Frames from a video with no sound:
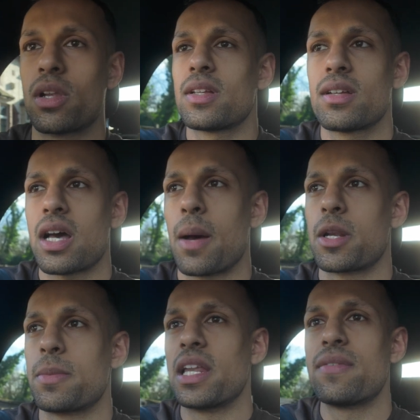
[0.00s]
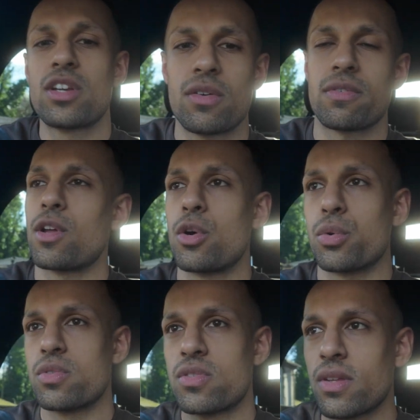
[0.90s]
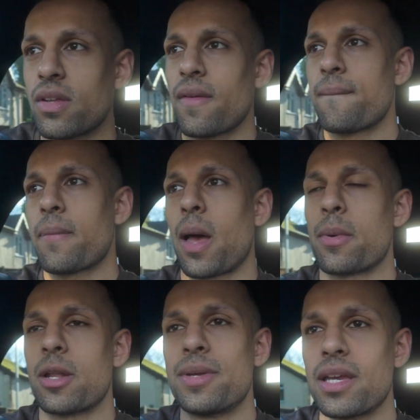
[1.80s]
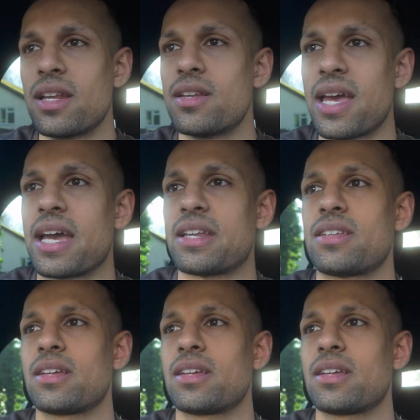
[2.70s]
I'm going to be living off loans. I'm going to be in debt,